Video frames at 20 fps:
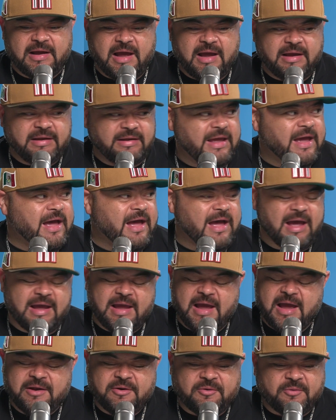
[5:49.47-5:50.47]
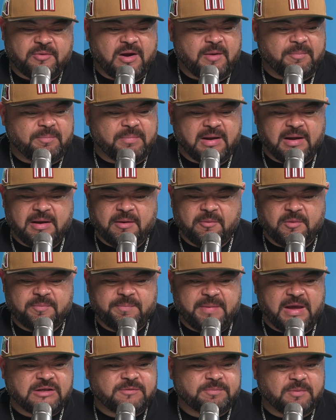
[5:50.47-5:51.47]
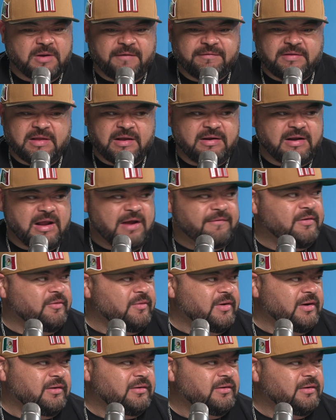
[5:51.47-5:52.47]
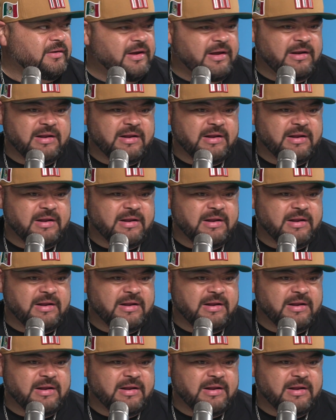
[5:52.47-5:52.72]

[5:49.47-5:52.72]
I grew up with baseball. I've done it everywhere and